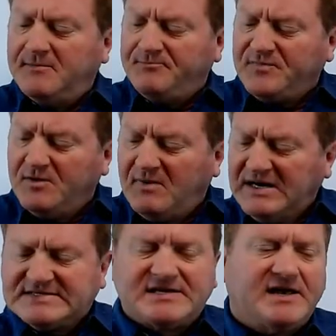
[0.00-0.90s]
might
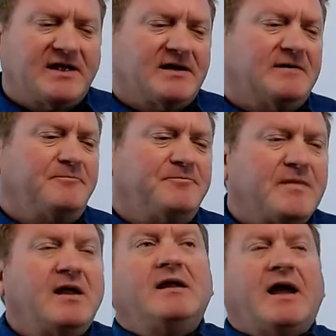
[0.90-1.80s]
say,
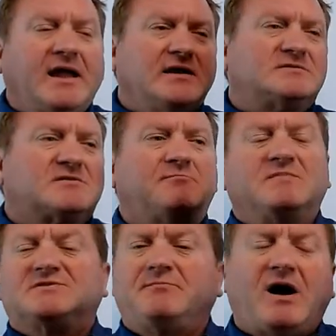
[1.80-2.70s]
hey, so
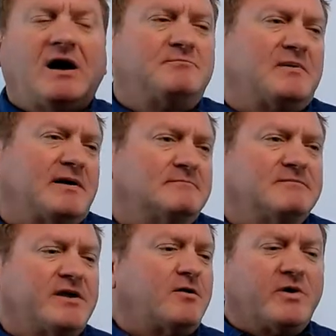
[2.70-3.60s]
Bob,
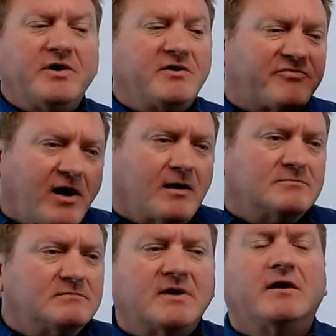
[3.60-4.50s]
you know, where are you from?
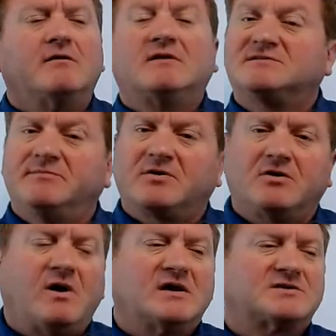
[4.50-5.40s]
You know, typical
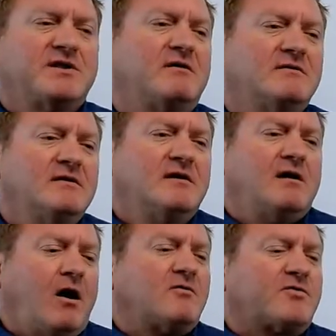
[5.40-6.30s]
question, you know.
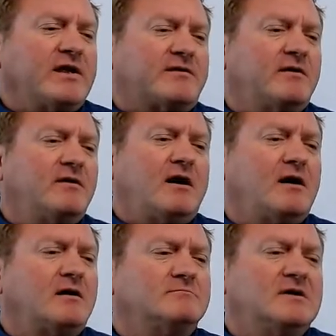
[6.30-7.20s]
Oh, great.
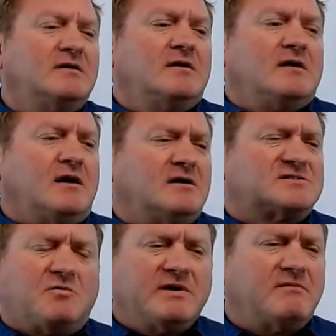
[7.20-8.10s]
So
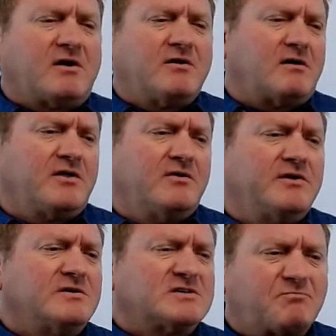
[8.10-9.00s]
what are
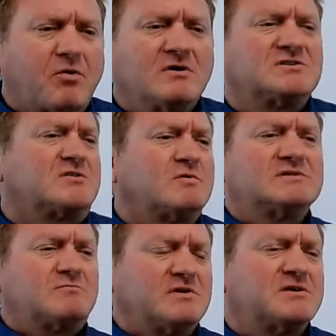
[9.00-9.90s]
into sports, or
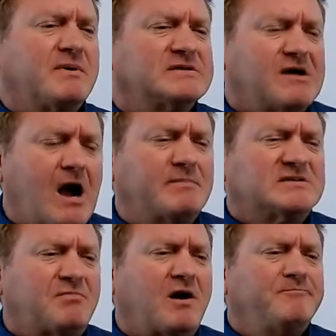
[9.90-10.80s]
what's your main hobbies,
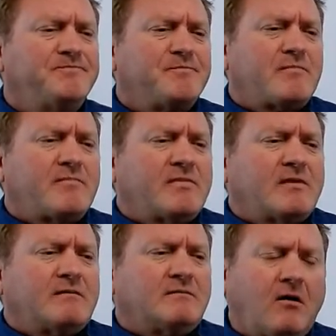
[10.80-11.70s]
Bob?
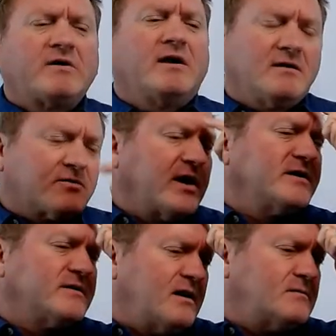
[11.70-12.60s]
Okay,
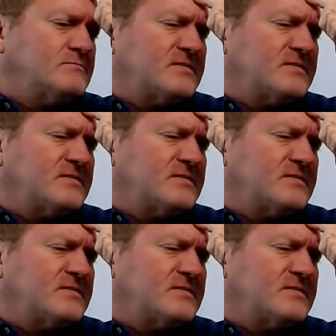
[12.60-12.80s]
great. Bob,